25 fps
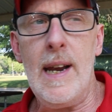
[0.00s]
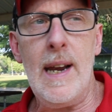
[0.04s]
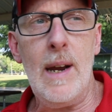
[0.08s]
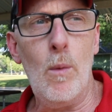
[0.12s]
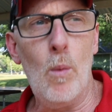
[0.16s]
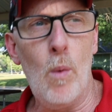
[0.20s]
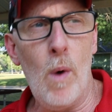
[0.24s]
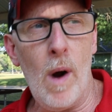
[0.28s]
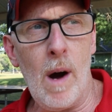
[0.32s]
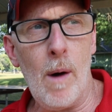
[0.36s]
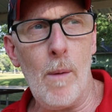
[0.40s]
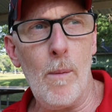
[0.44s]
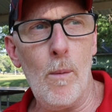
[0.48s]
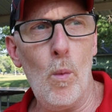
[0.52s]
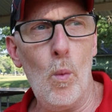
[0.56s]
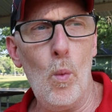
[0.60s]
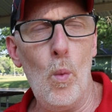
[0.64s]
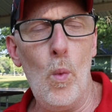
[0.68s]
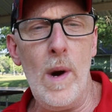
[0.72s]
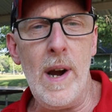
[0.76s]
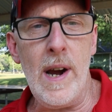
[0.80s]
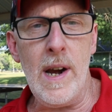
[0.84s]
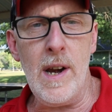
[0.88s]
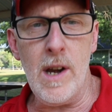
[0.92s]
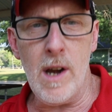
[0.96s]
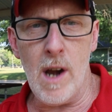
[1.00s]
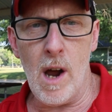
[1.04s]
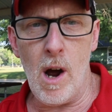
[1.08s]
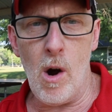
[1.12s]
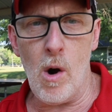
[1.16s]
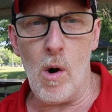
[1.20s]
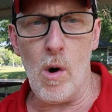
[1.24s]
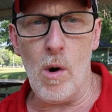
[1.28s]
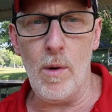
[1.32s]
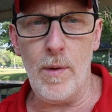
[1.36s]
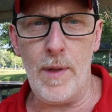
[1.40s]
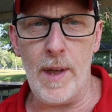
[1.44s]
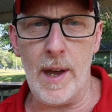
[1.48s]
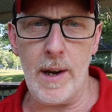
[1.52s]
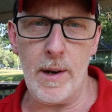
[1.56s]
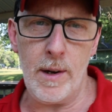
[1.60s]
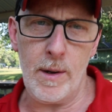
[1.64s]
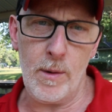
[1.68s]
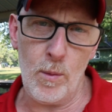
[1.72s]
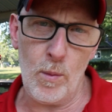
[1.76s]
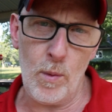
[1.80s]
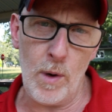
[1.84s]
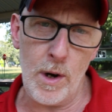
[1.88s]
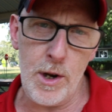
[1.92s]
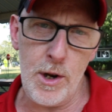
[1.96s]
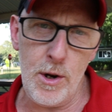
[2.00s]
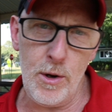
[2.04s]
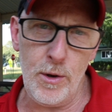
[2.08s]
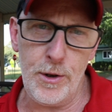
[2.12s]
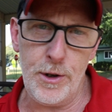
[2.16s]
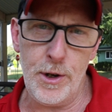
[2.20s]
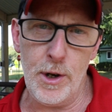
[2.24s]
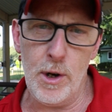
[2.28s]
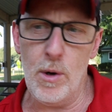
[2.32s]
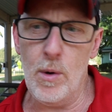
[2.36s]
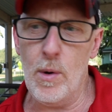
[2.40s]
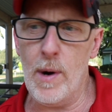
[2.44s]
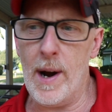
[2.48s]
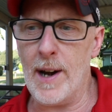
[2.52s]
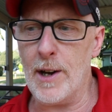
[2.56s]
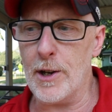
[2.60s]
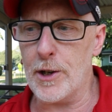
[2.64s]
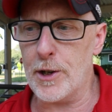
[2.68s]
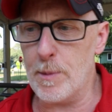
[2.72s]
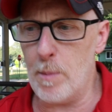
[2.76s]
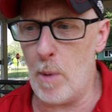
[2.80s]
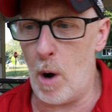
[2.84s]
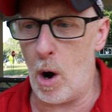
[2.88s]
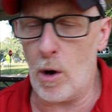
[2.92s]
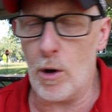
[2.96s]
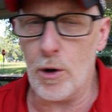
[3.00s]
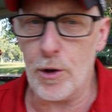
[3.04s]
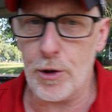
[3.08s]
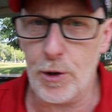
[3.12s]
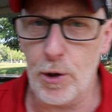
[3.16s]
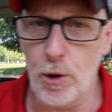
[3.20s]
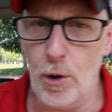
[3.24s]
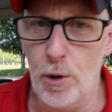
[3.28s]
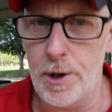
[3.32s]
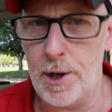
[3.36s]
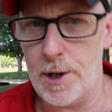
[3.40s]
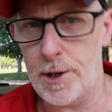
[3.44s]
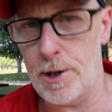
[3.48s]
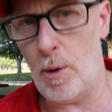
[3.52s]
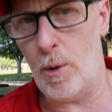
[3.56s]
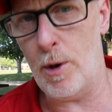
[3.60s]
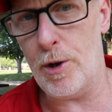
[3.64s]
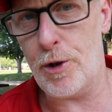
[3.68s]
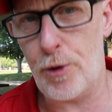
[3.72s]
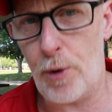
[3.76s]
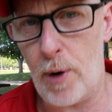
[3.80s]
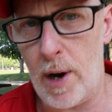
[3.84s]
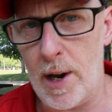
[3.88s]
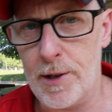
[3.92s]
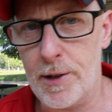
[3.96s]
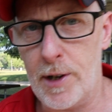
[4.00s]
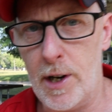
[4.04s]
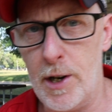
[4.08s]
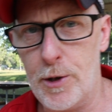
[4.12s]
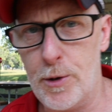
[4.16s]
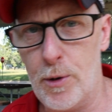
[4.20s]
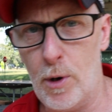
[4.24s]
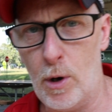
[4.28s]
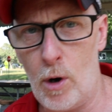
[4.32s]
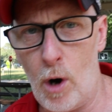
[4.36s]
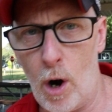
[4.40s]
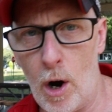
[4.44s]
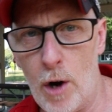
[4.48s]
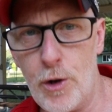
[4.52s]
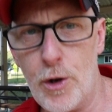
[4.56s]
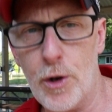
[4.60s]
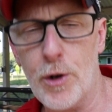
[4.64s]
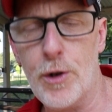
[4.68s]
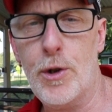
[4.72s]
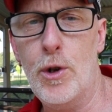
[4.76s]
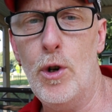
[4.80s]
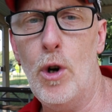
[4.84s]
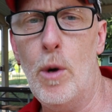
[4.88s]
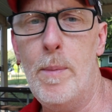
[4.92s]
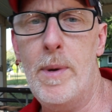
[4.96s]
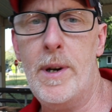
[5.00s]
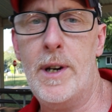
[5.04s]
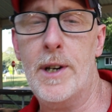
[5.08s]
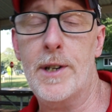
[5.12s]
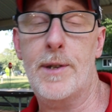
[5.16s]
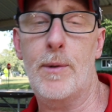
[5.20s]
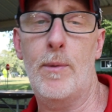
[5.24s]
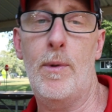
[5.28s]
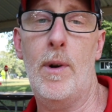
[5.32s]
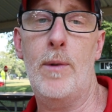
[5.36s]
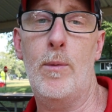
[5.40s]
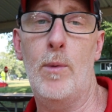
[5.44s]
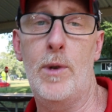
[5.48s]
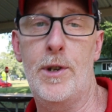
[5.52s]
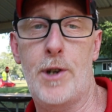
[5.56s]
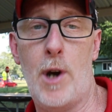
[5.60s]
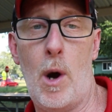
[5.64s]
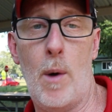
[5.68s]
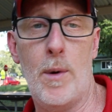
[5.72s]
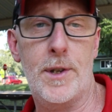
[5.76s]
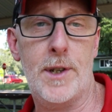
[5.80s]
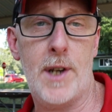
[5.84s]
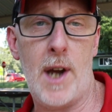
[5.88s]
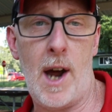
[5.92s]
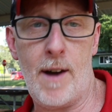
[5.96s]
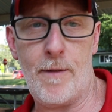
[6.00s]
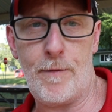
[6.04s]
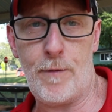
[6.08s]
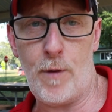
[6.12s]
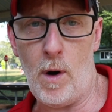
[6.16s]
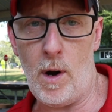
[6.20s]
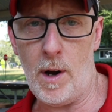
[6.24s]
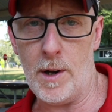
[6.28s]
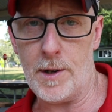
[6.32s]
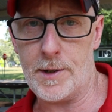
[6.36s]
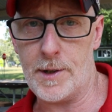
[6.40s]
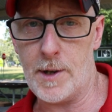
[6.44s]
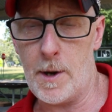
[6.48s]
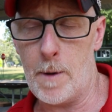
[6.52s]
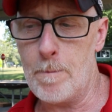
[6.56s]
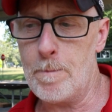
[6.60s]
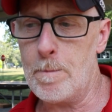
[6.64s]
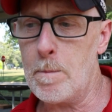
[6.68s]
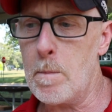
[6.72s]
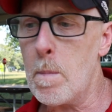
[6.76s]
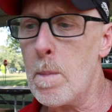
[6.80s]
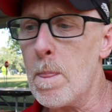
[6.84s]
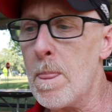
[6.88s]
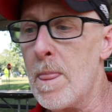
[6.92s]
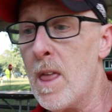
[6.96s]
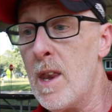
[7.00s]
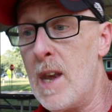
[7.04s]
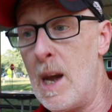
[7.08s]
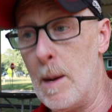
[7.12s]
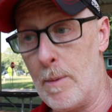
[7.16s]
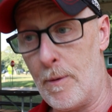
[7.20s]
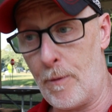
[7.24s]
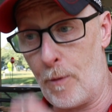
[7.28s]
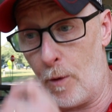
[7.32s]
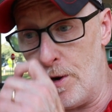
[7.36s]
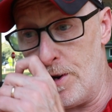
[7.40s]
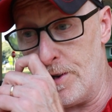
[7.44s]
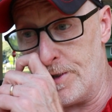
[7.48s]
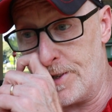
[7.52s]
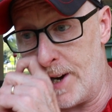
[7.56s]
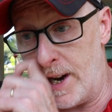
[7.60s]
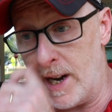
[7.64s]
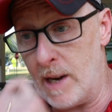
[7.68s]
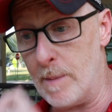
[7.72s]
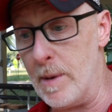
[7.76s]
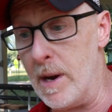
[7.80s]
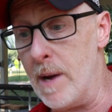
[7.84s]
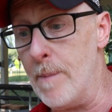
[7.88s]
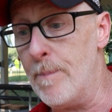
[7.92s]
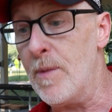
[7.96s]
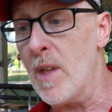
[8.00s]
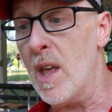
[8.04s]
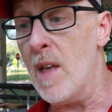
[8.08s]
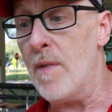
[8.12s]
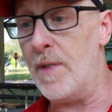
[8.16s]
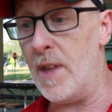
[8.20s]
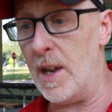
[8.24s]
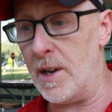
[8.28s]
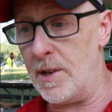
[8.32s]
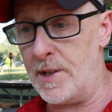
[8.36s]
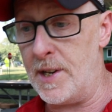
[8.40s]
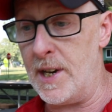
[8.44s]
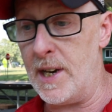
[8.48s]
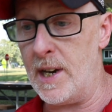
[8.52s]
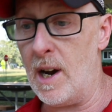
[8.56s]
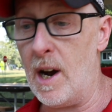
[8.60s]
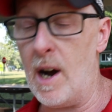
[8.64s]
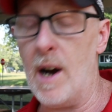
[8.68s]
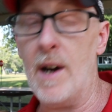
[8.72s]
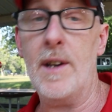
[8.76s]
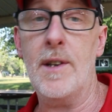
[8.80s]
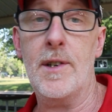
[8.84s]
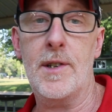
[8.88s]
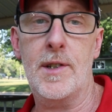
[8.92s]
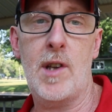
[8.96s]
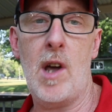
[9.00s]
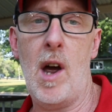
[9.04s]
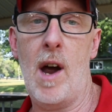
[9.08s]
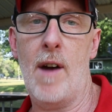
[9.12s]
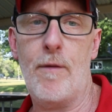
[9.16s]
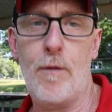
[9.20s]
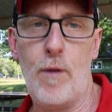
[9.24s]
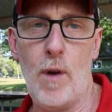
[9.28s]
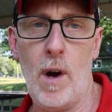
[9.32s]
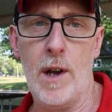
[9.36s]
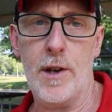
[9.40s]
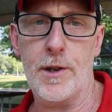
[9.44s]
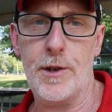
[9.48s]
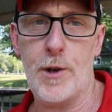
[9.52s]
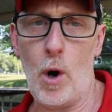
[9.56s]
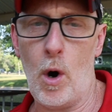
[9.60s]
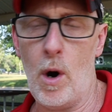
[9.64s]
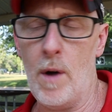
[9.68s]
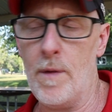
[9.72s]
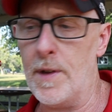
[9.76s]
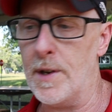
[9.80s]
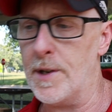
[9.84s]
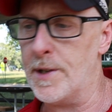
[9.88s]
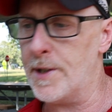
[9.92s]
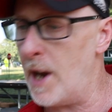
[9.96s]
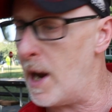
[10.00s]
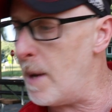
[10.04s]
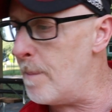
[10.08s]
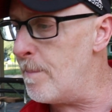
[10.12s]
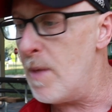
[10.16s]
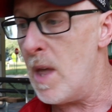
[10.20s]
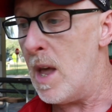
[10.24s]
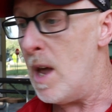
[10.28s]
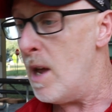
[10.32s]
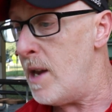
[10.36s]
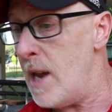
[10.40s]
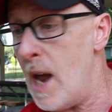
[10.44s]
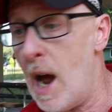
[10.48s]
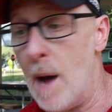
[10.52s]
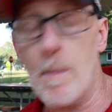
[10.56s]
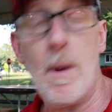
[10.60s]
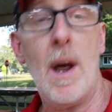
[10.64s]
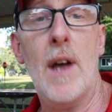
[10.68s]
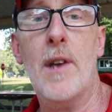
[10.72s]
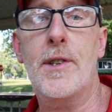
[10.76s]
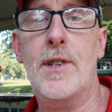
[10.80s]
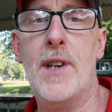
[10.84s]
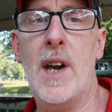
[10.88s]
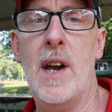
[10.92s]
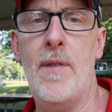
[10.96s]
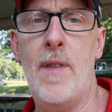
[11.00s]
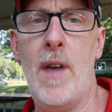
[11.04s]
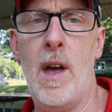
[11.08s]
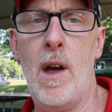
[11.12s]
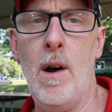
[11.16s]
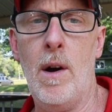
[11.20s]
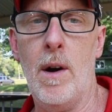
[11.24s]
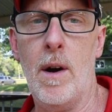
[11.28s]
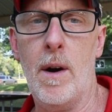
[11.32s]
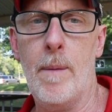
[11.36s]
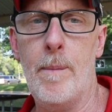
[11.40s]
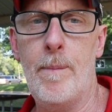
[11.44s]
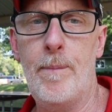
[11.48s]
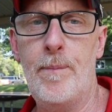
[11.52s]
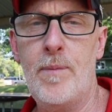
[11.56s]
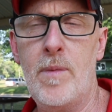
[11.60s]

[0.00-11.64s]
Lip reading: Well, we know that what you do at a smaller school doesn't always translate to a larger school because of what we saw with Scott Frost. Now, before you say to me that Deion and Scott Frost aren't the same, yeah, I'm not saying they are.